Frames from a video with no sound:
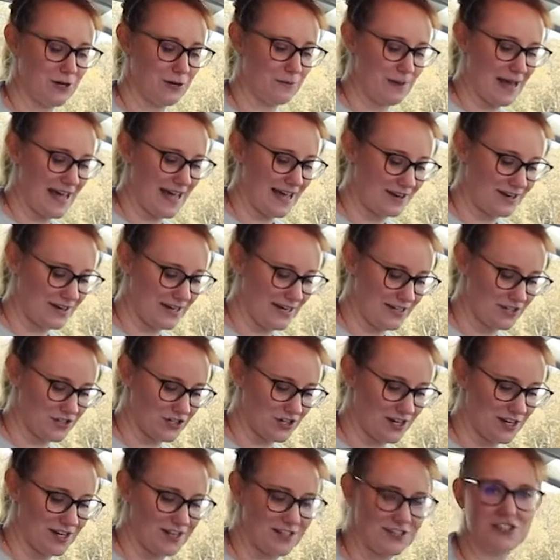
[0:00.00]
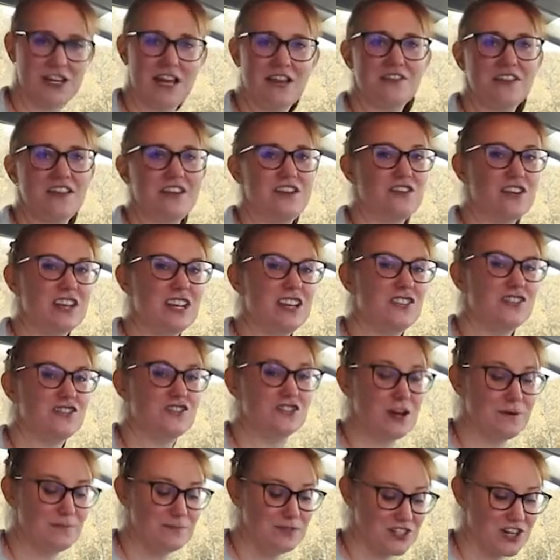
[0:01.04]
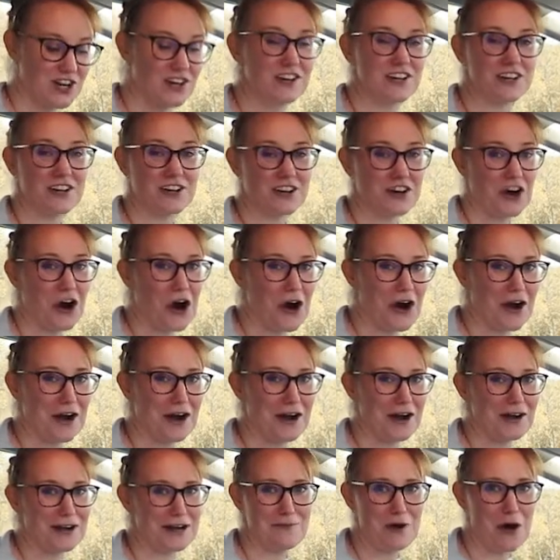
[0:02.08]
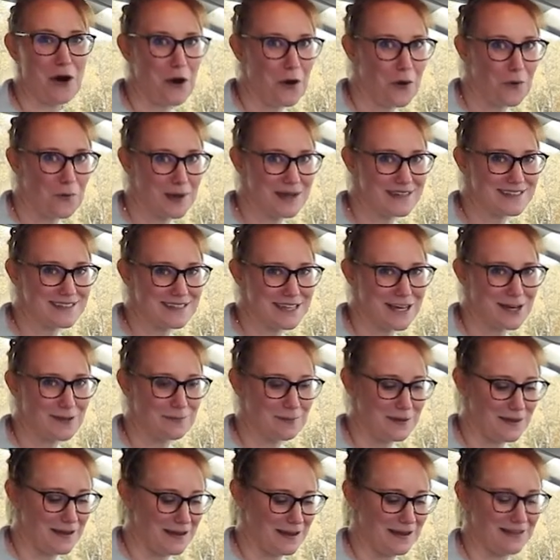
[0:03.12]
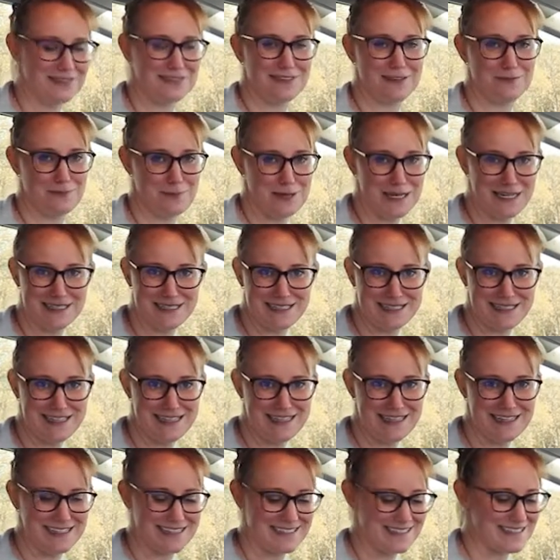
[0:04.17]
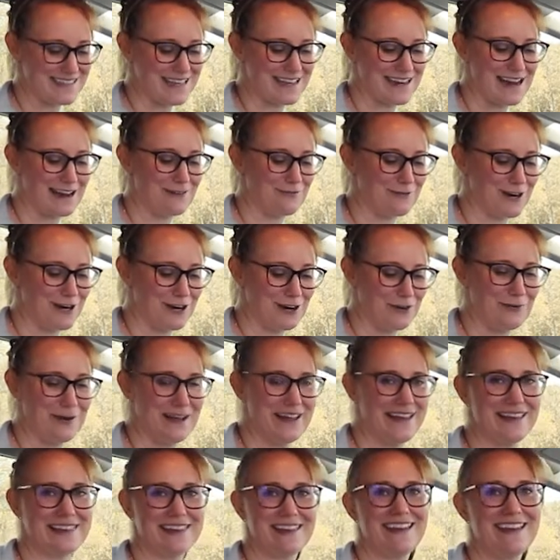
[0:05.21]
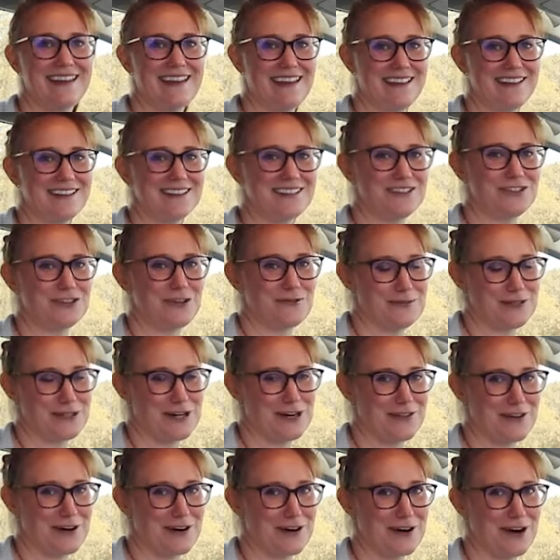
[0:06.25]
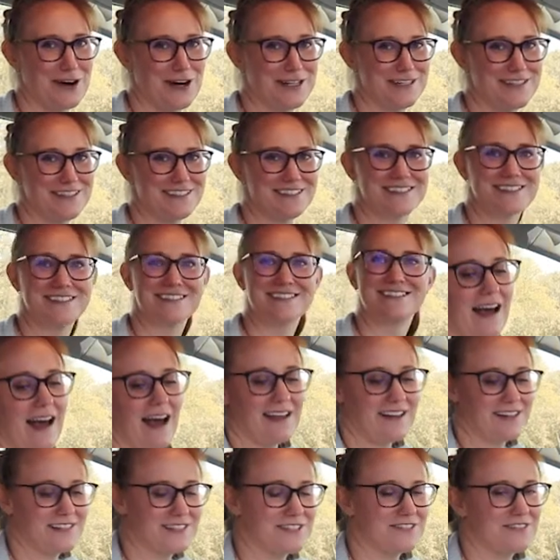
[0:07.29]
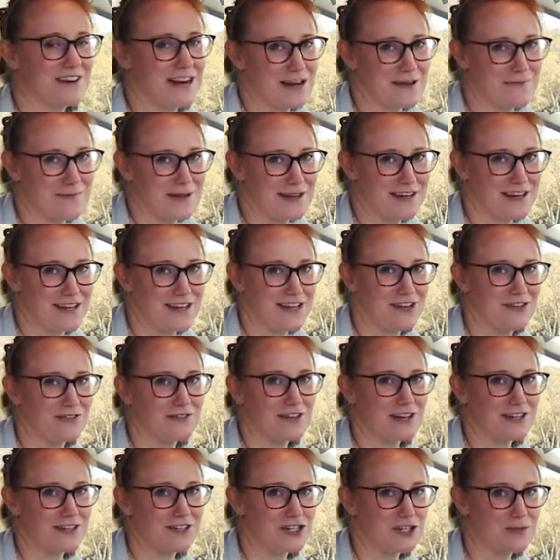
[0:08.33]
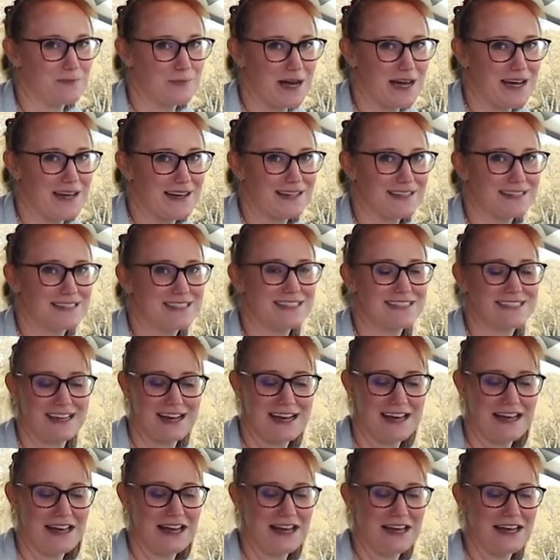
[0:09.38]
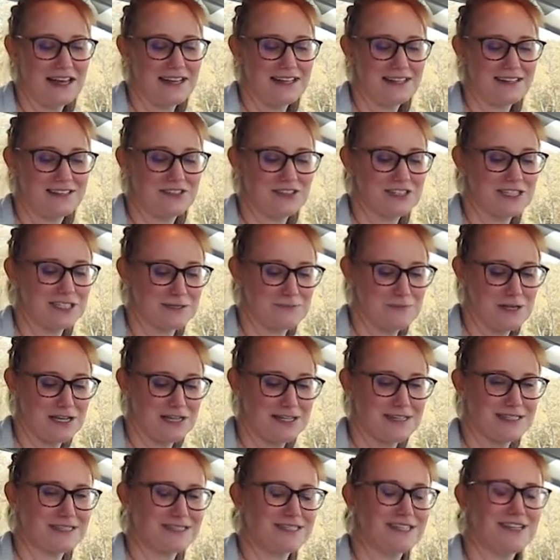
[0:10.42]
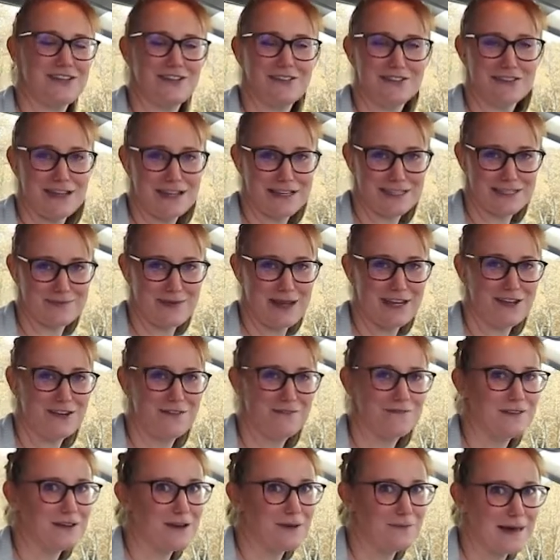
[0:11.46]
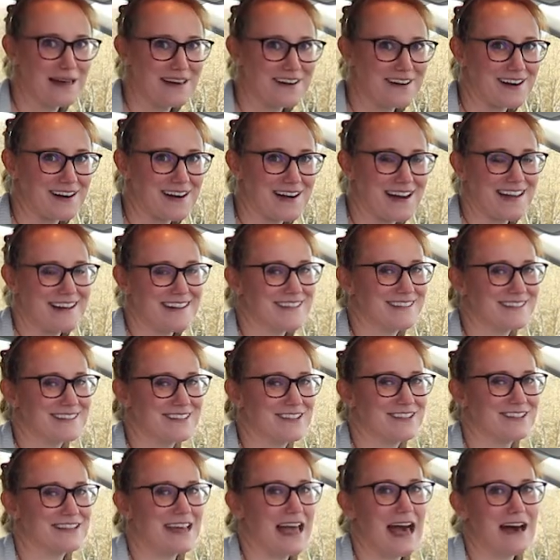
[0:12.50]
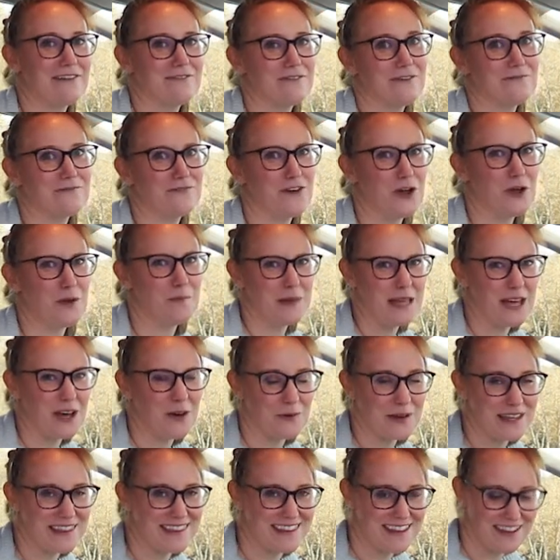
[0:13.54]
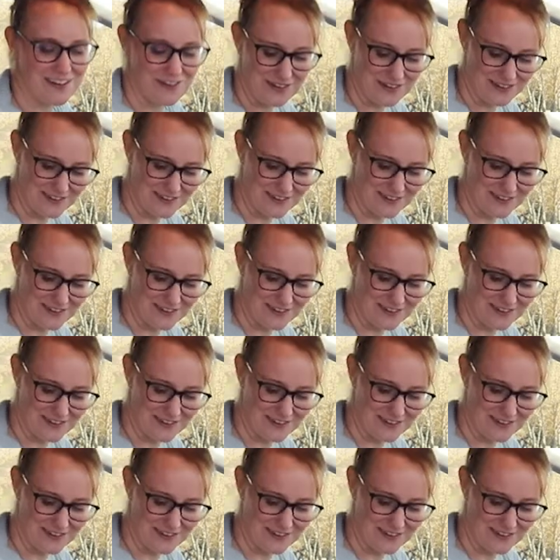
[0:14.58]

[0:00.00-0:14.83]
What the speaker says: your battery charged and then you can jumpstart your car, and I'm always helping the BTs that I work with jumpstart their cars. I also recommend a cute lunchbox, just because cute things make you feel better and it's good to have a full meal with you.